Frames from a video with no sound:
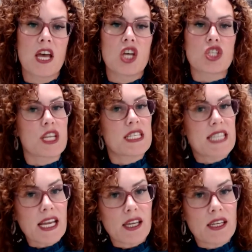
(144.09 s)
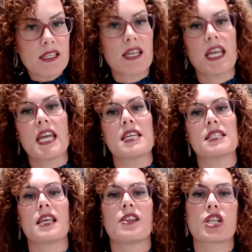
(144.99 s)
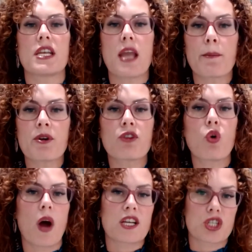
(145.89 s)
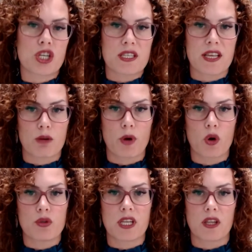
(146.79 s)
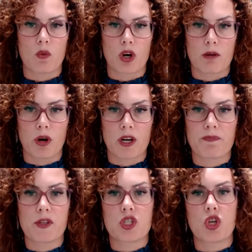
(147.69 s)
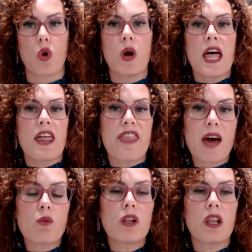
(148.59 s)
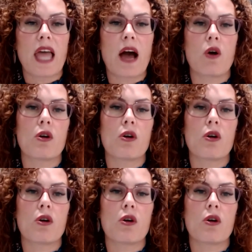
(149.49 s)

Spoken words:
So the second is there's a number of questions that are posed in the workbook. So that will allow